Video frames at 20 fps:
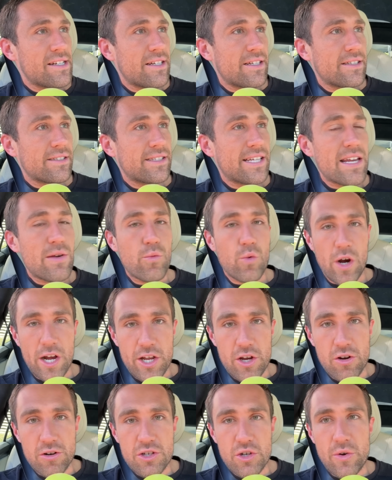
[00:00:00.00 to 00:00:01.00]
see what
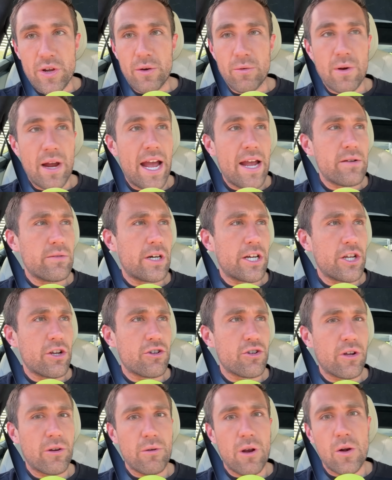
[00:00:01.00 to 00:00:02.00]
you're doing right, what you're
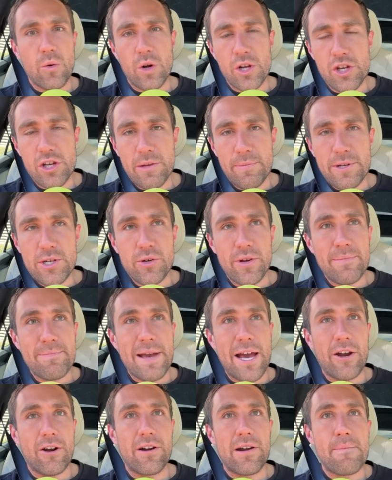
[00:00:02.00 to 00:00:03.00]
doing wrong, what you could be doing
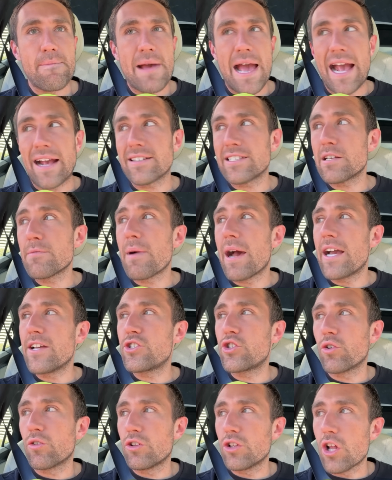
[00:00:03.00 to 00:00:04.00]
better to maximize
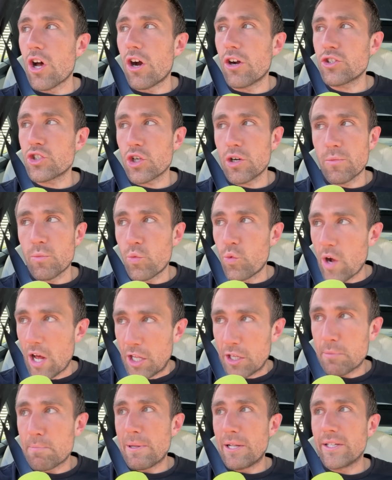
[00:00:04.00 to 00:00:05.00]
your long term
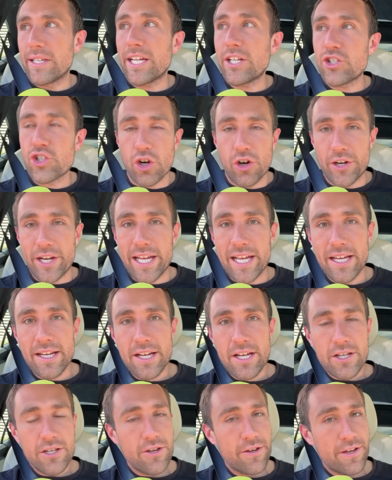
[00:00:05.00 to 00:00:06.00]
wealth building journey. You